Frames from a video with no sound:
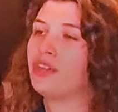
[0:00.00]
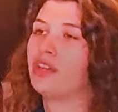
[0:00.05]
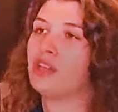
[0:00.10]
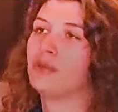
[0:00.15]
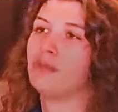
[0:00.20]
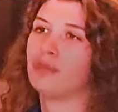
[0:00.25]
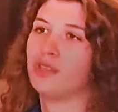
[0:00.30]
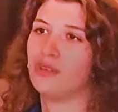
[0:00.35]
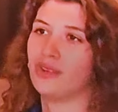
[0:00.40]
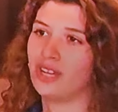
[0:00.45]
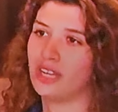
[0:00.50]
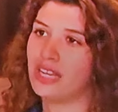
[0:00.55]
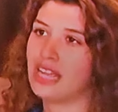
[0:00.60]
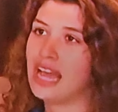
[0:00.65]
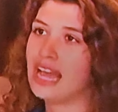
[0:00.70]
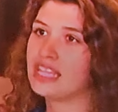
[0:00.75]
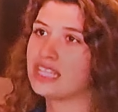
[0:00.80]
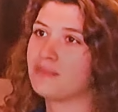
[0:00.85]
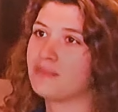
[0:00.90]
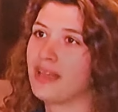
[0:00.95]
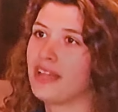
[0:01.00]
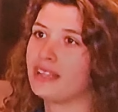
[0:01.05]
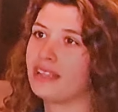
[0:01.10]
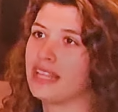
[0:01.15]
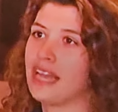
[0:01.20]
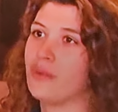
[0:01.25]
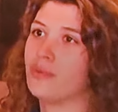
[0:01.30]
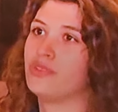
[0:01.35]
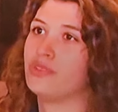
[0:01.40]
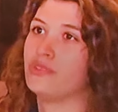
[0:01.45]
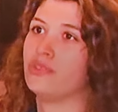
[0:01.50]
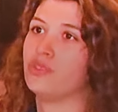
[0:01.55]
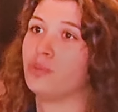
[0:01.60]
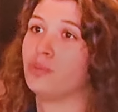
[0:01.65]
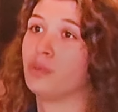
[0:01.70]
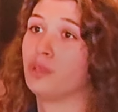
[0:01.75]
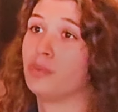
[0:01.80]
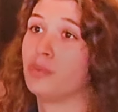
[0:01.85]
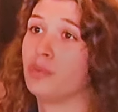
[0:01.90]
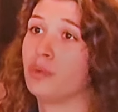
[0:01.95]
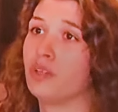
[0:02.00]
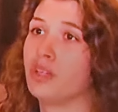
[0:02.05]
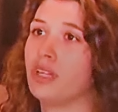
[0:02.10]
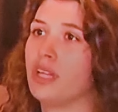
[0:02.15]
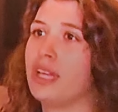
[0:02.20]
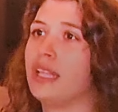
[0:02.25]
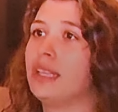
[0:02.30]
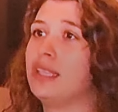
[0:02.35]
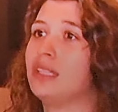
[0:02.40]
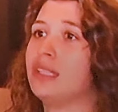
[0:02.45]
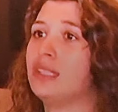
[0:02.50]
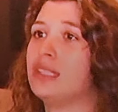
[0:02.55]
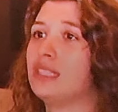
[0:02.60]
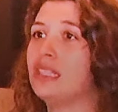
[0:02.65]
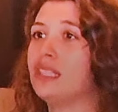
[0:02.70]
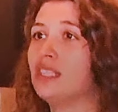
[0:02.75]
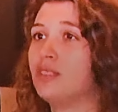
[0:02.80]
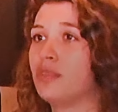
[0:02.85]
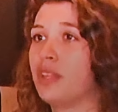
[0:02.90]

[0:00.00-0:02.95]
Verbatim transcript: the community aspect. That was super important, and the lease